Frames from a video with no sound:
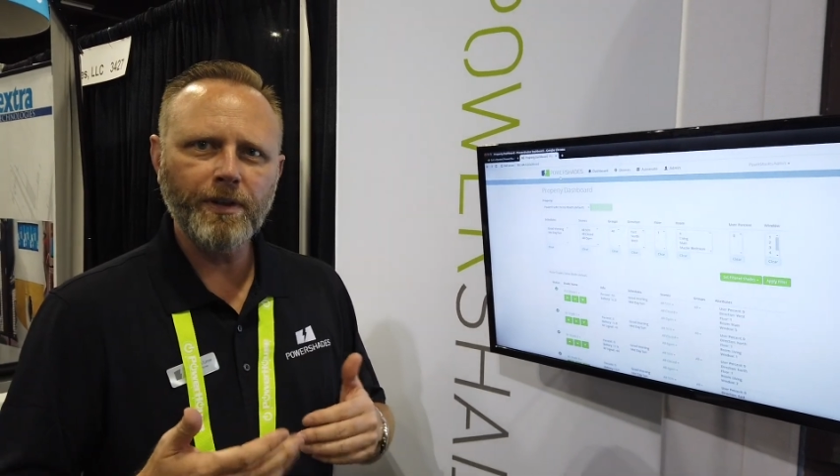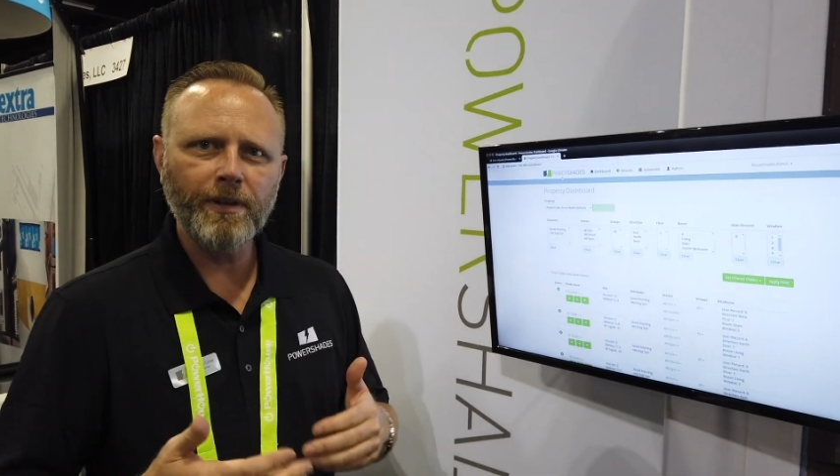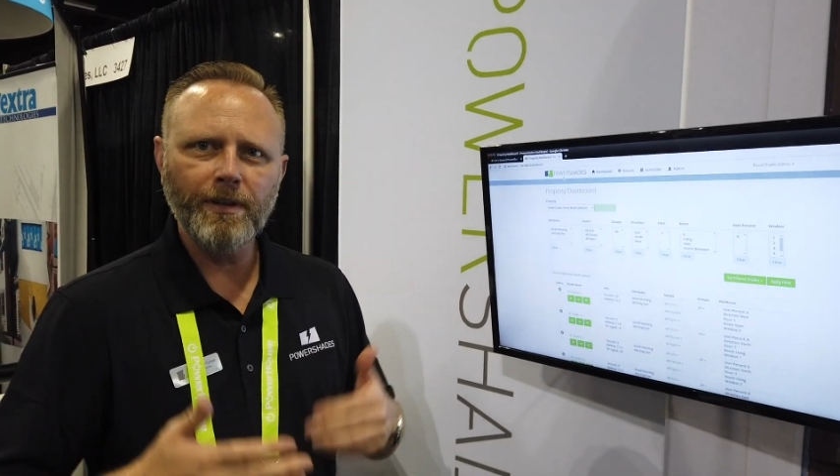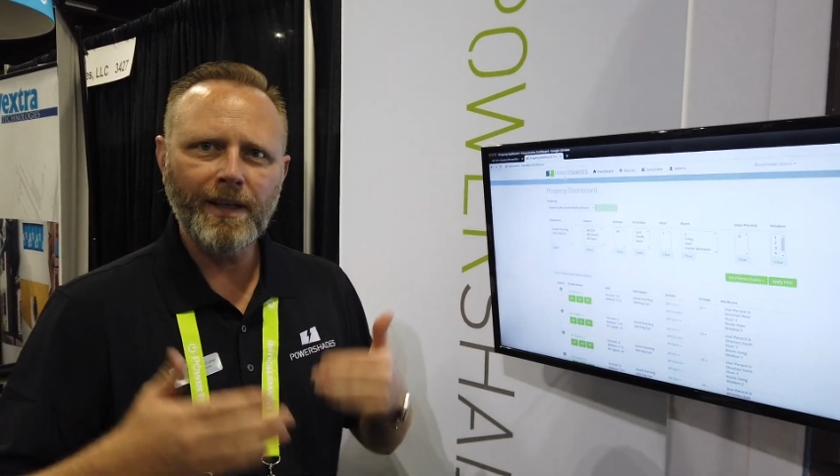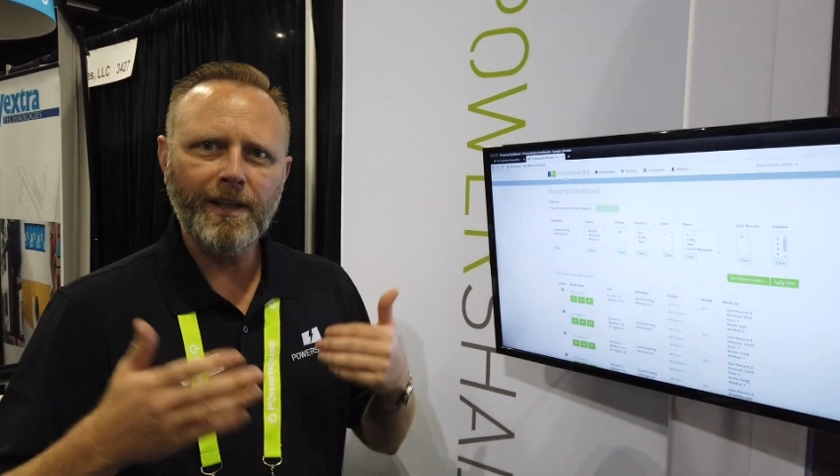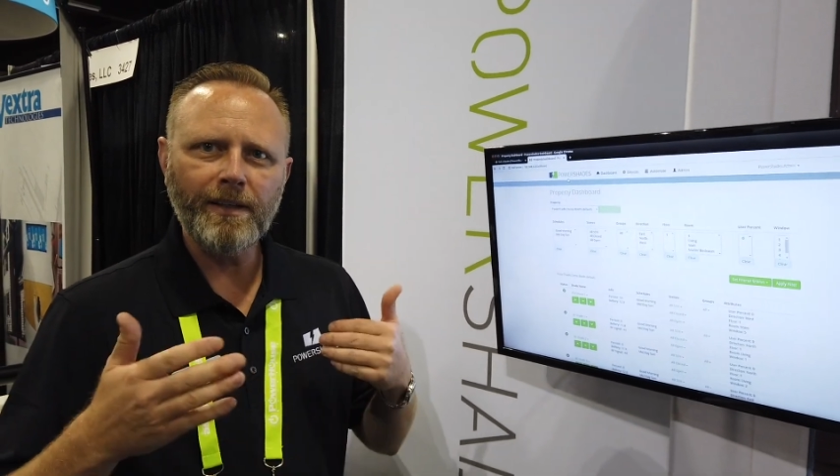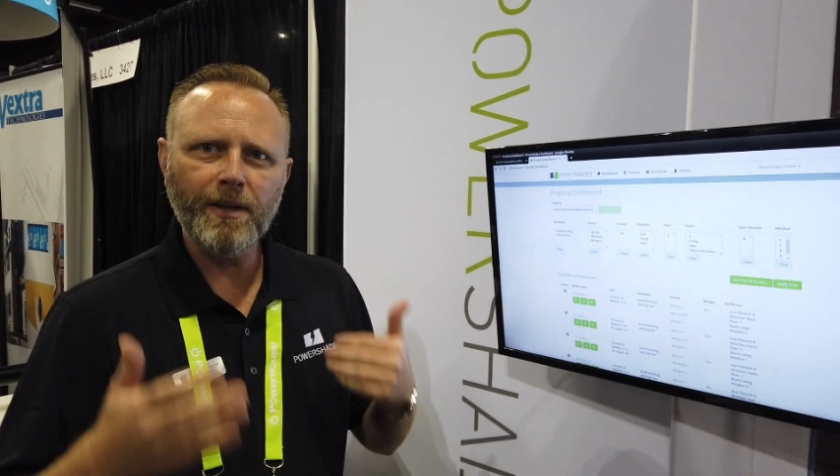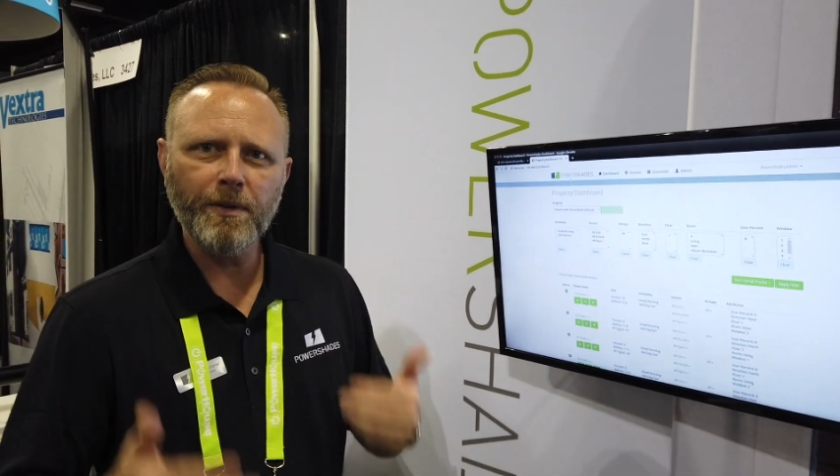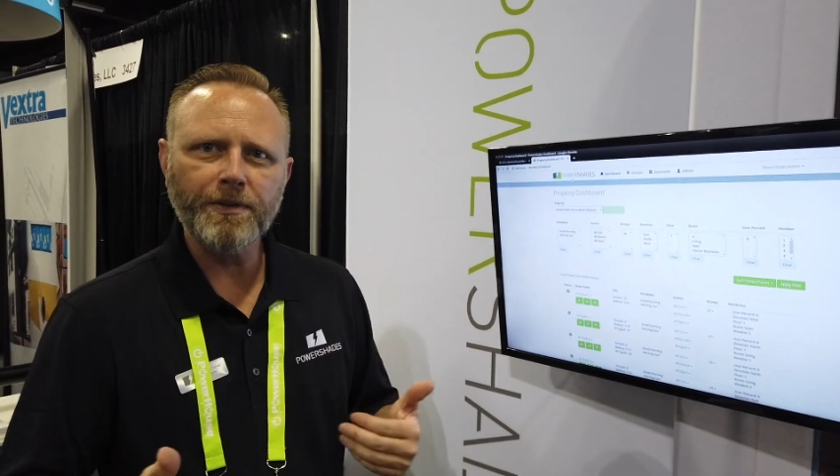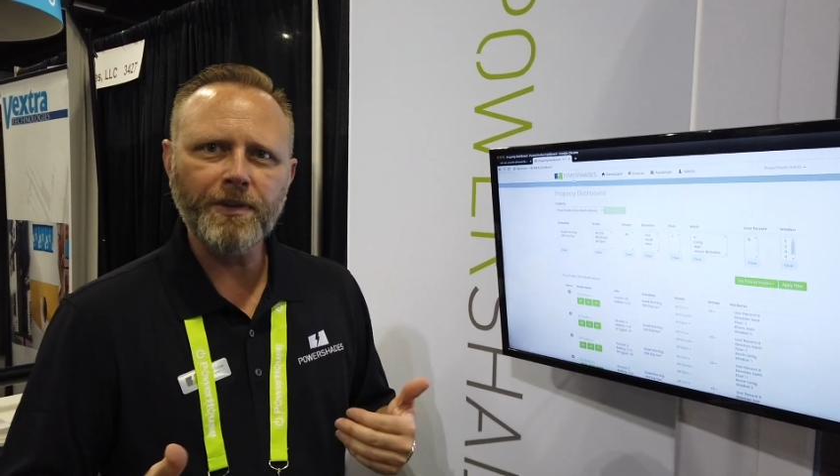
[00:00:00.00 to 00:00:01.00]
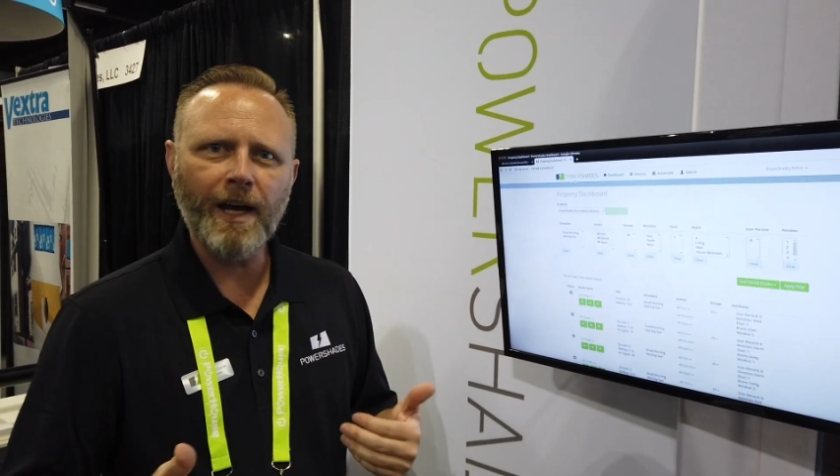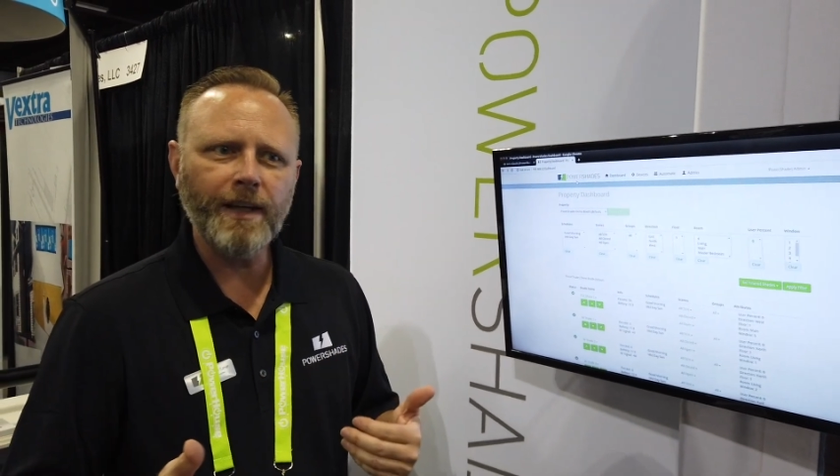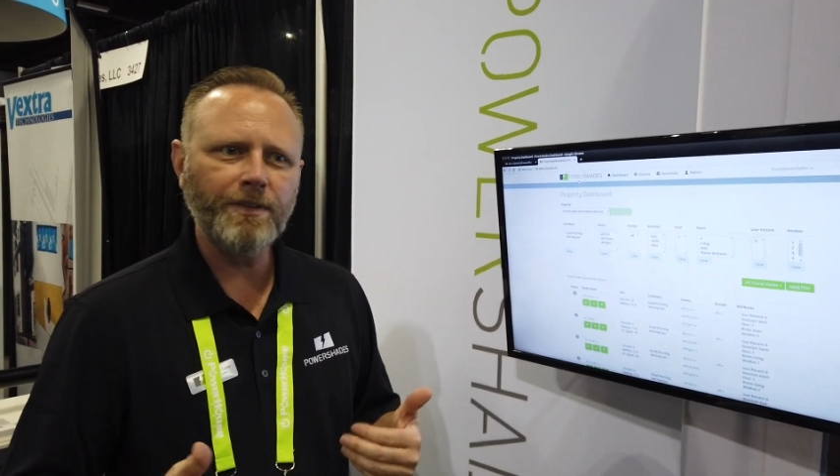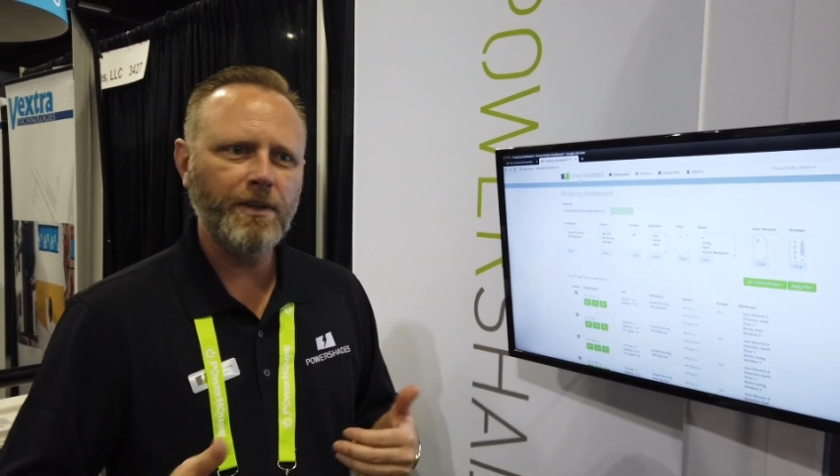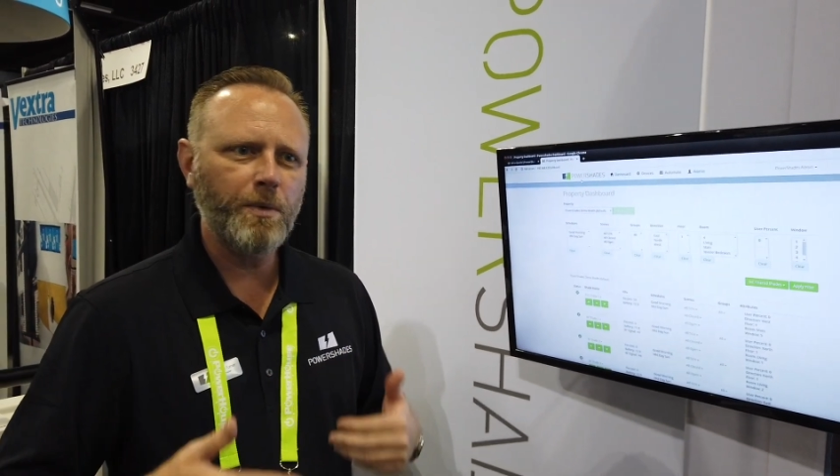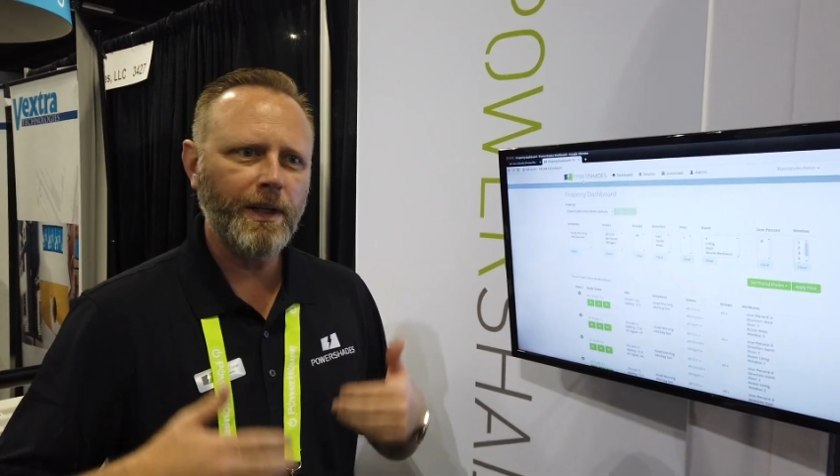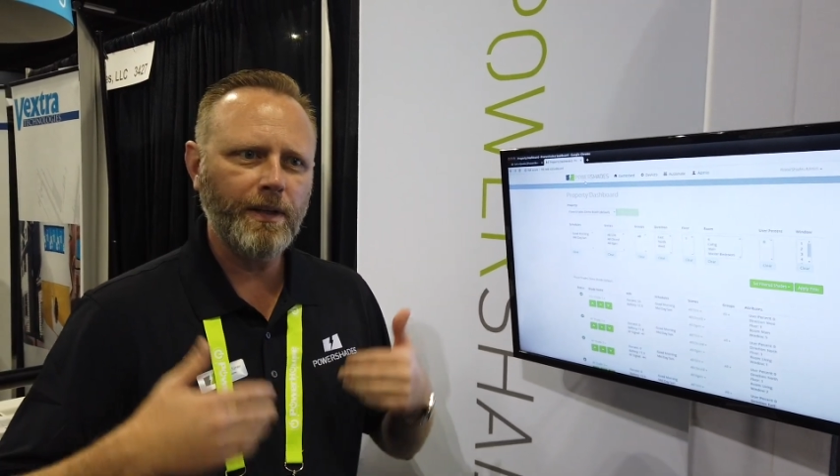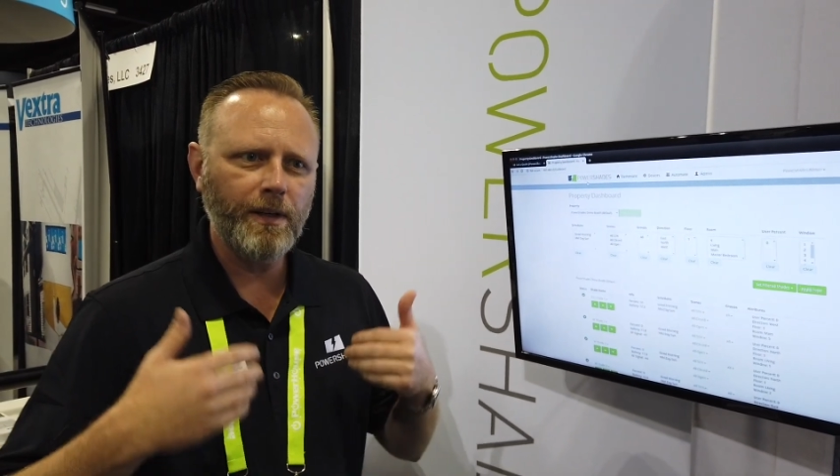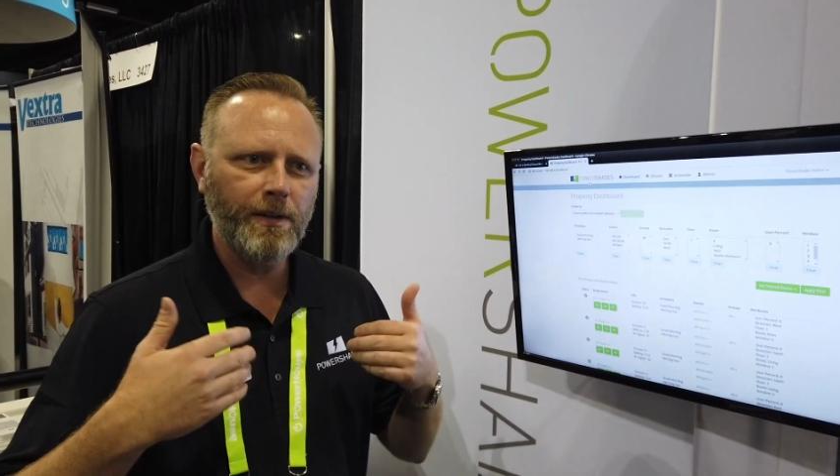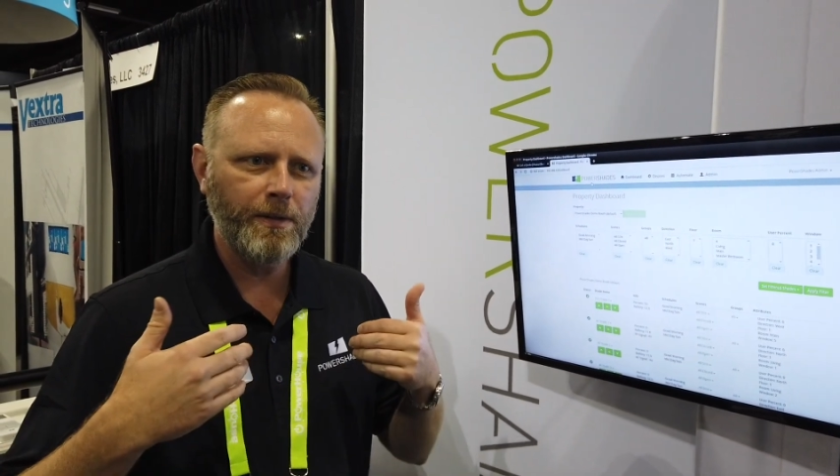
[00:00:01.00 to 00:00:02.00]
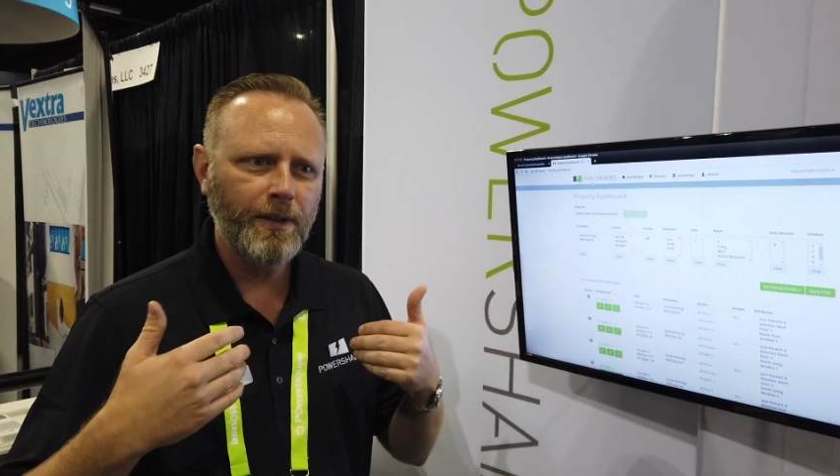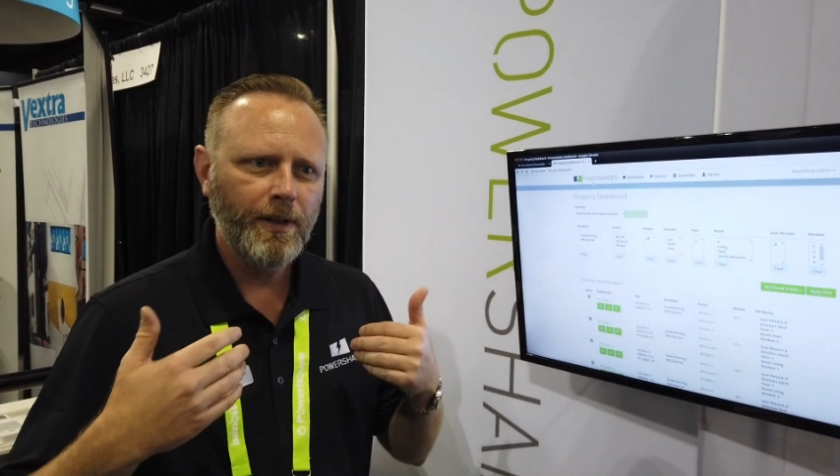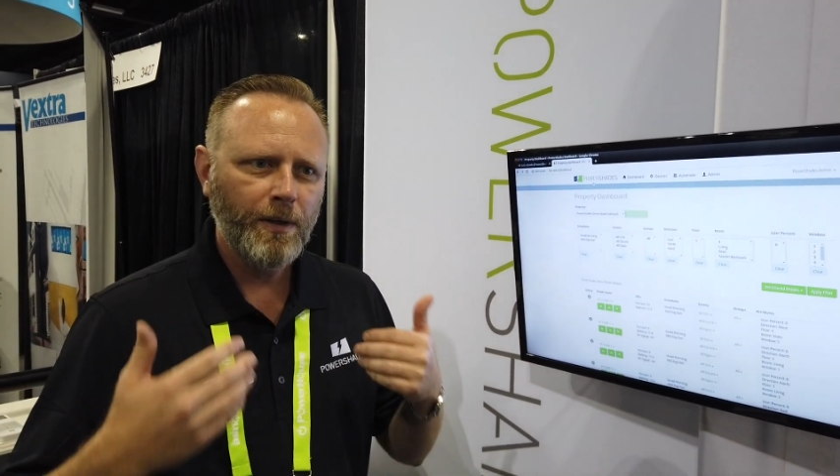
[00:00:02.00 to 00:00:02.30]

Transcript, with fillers: they need to know the size of the window,